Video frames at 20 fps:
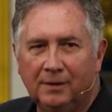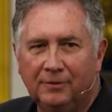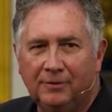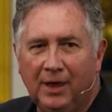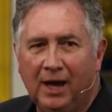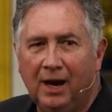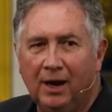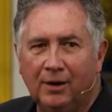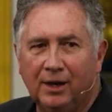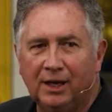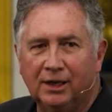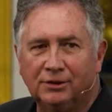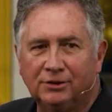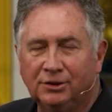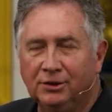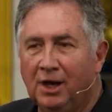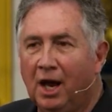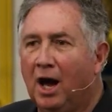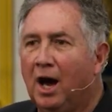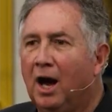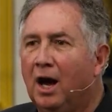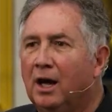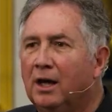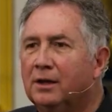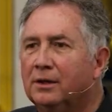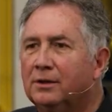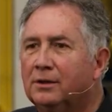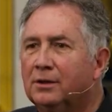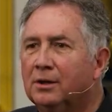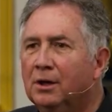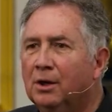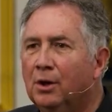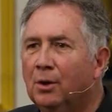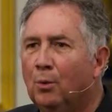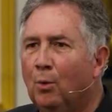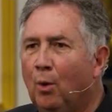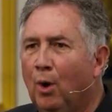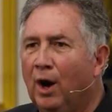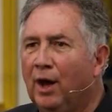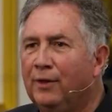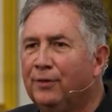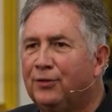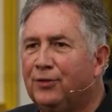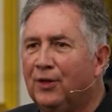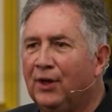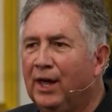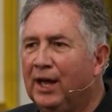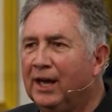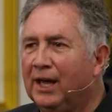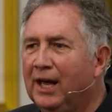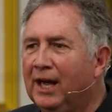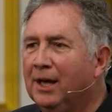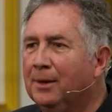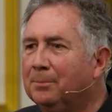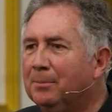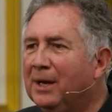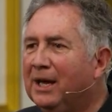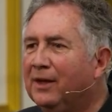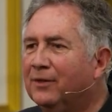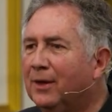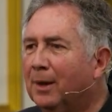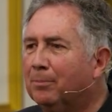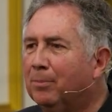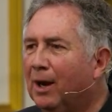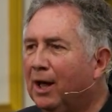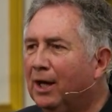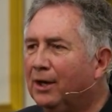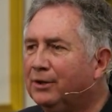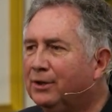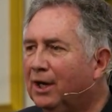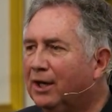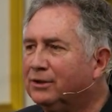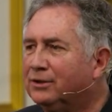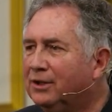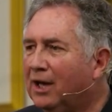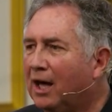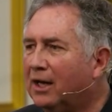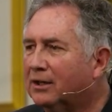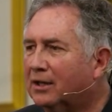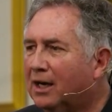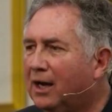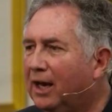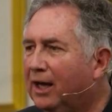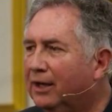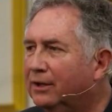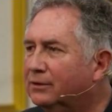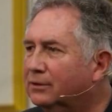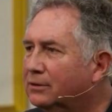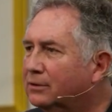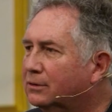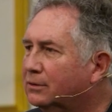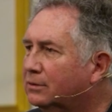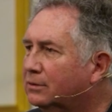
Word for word: There is not one thing in me the blood does not cleanse.